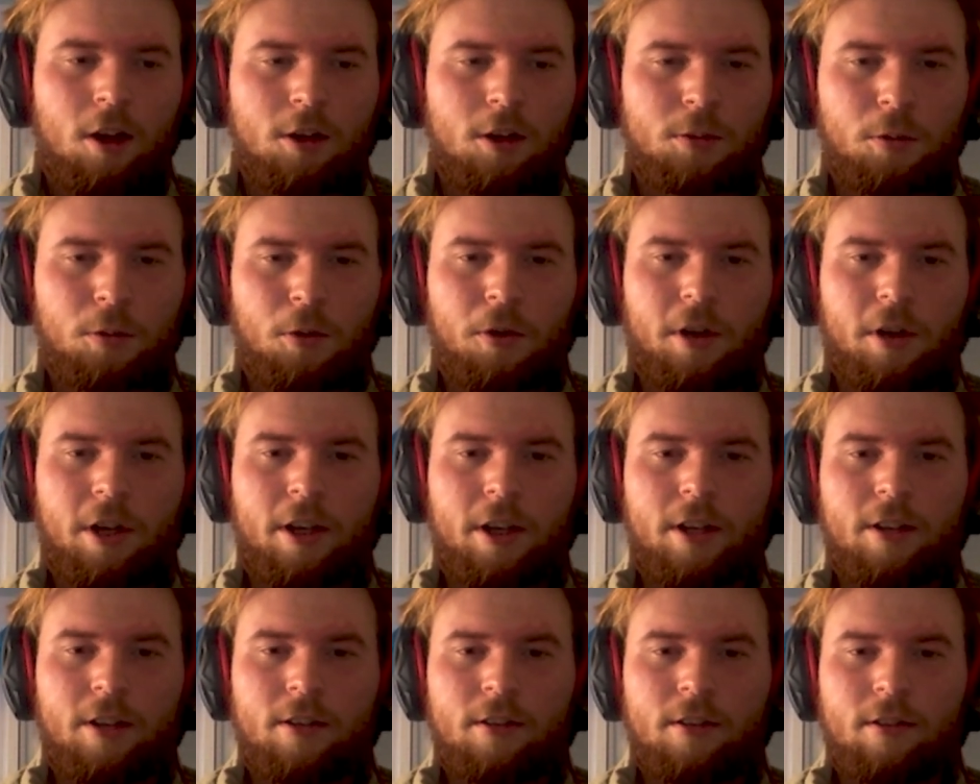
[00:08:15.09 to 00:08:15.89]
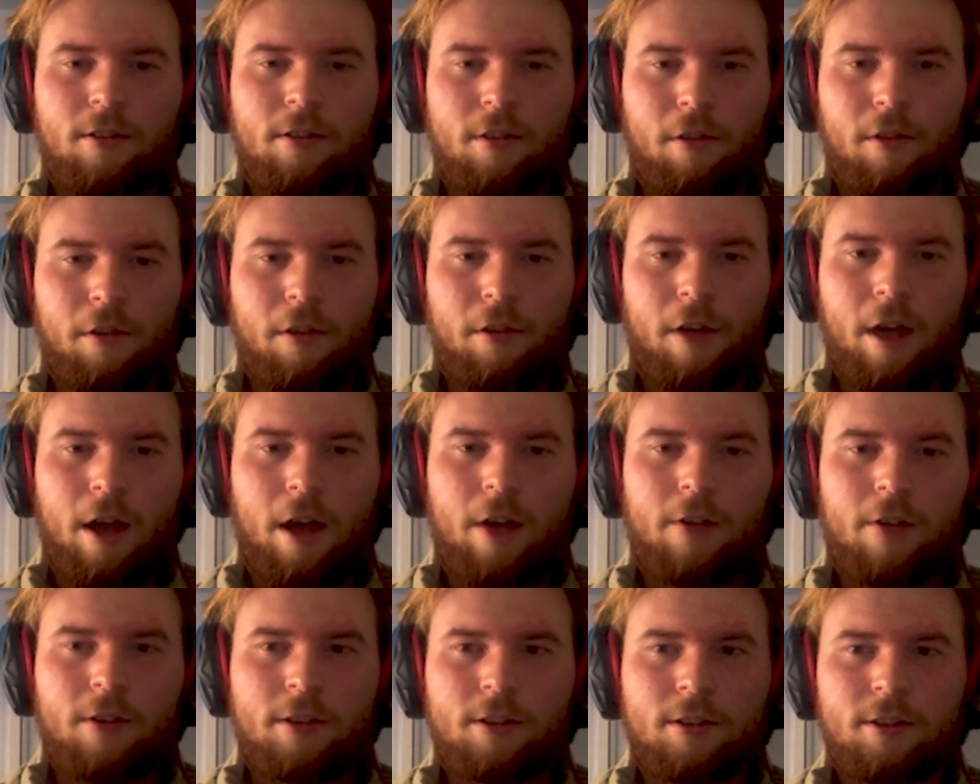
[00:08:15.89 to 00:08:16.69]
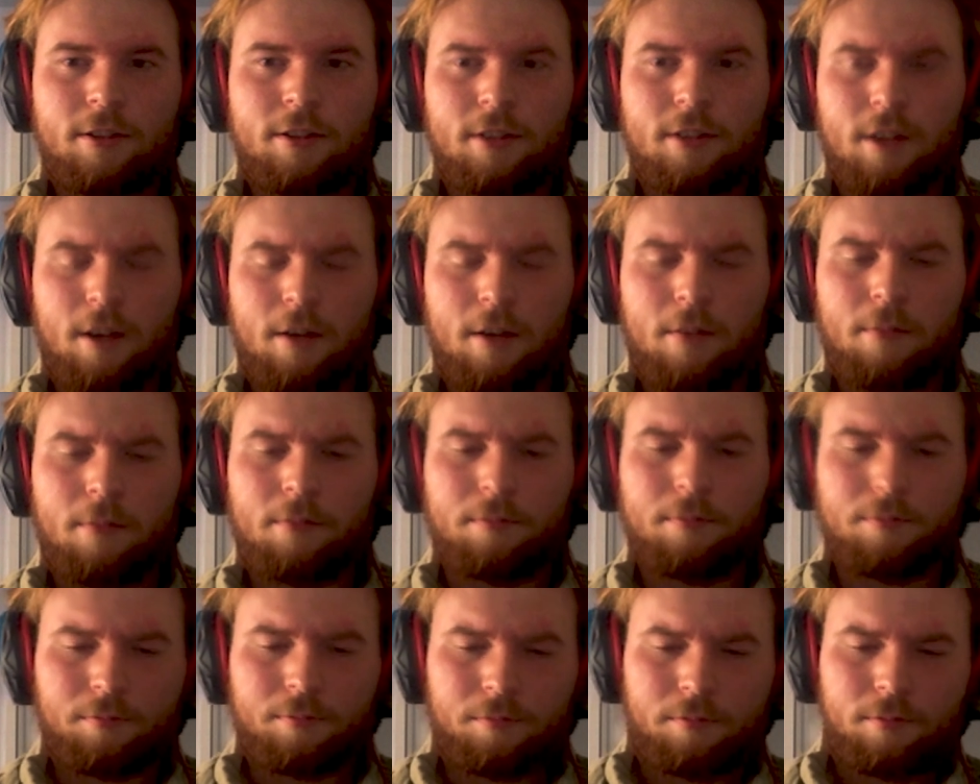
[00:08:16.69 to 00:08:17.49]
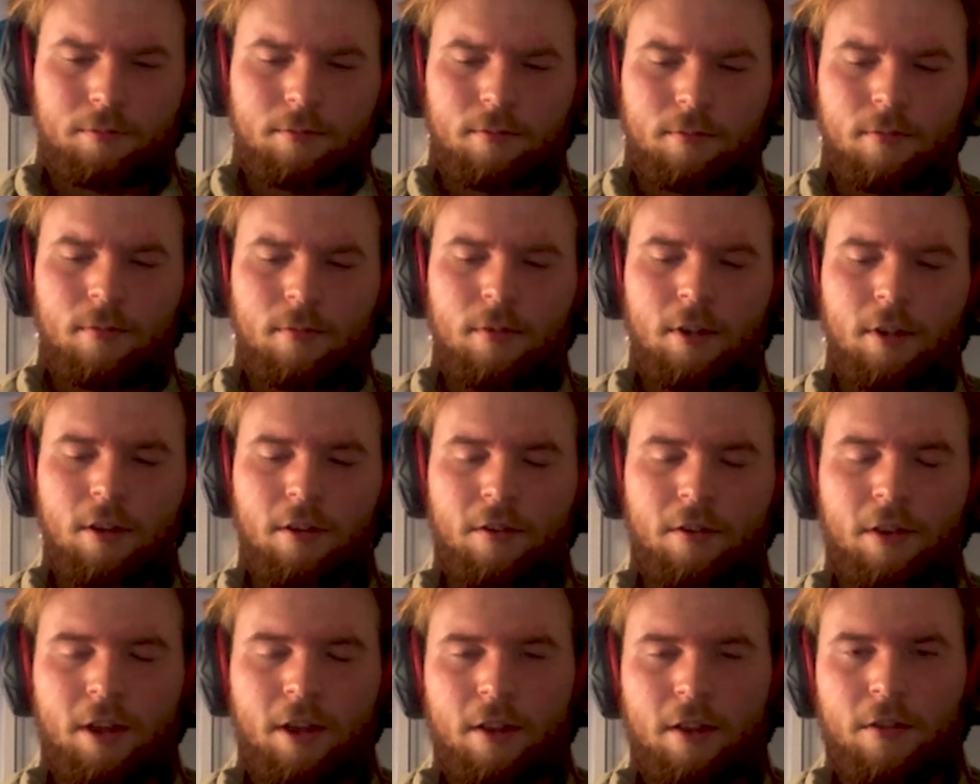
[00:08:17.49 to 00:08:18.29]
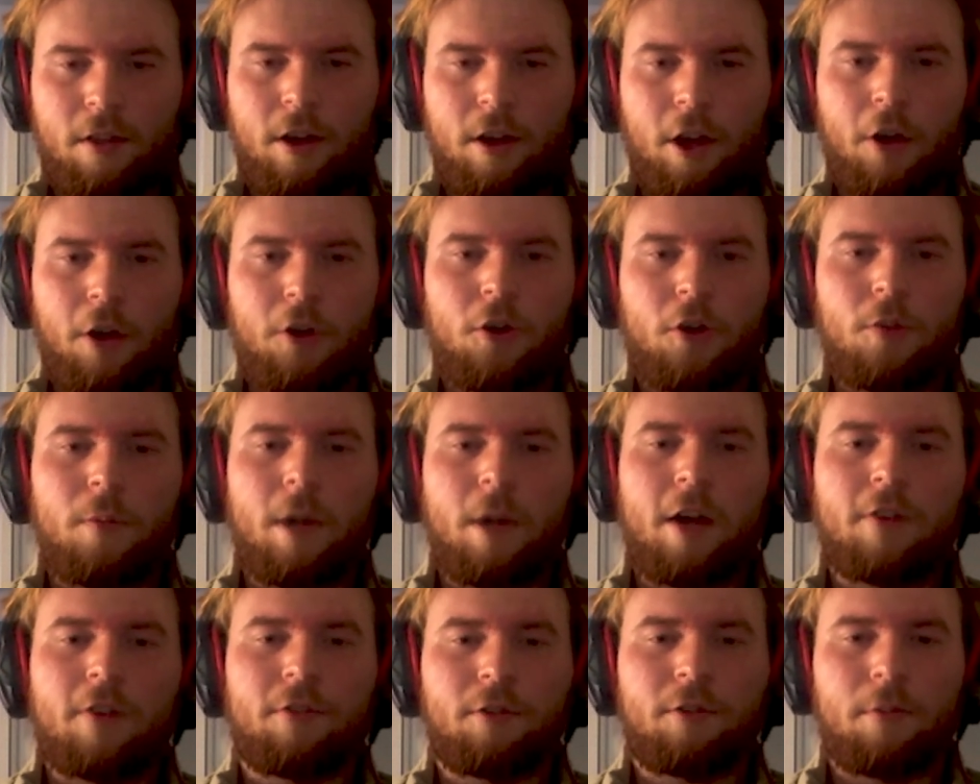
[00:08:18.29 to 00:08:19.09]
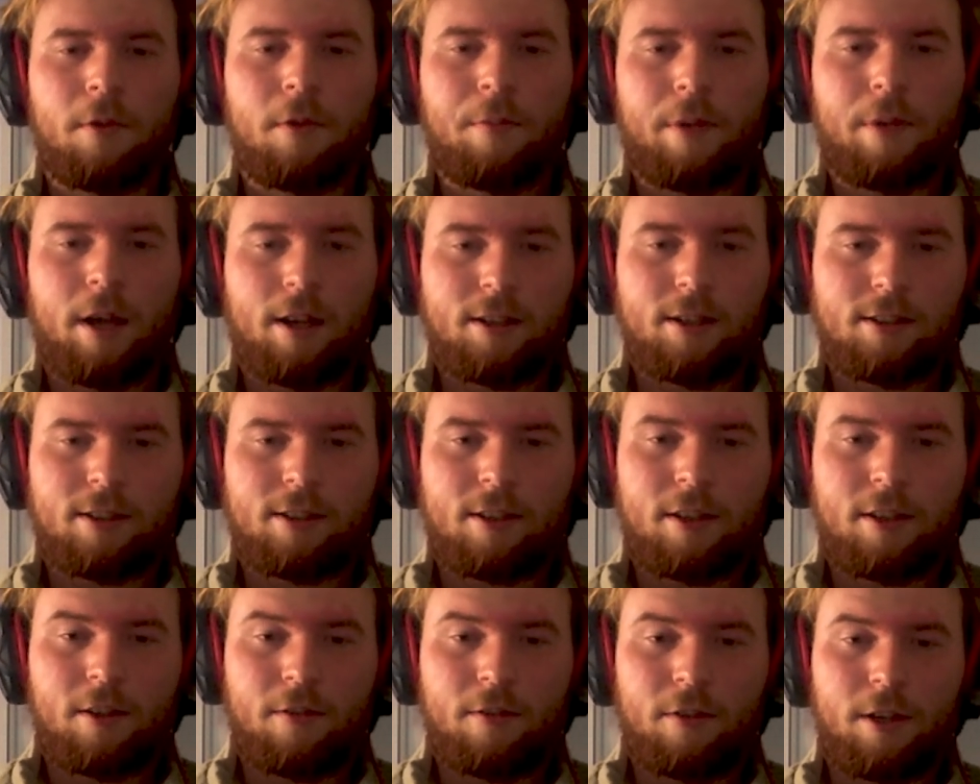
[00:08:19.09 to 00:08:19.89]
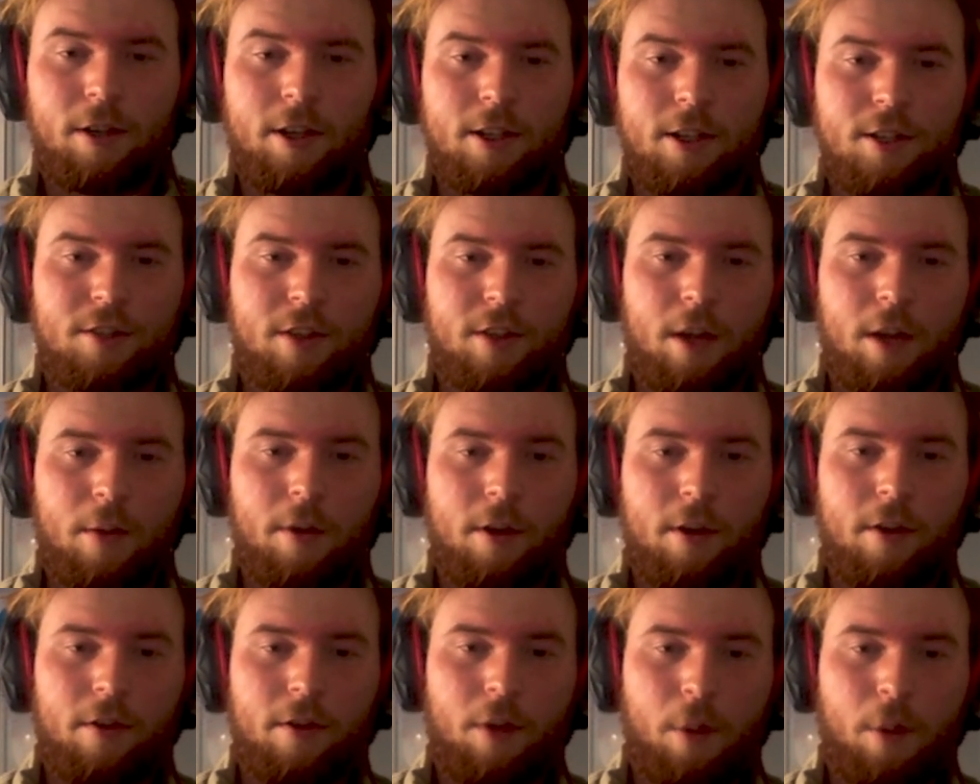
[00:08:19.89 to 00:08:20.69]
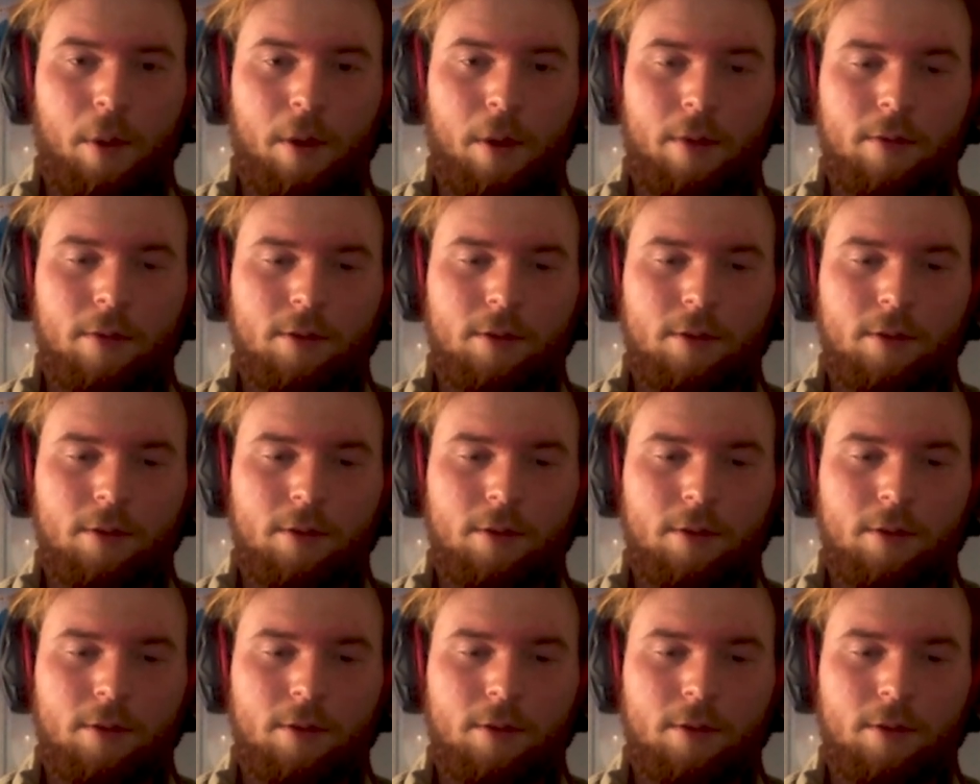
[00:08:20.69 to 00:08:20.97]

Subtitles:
was walking there, and the local men from the Palestinian village, they were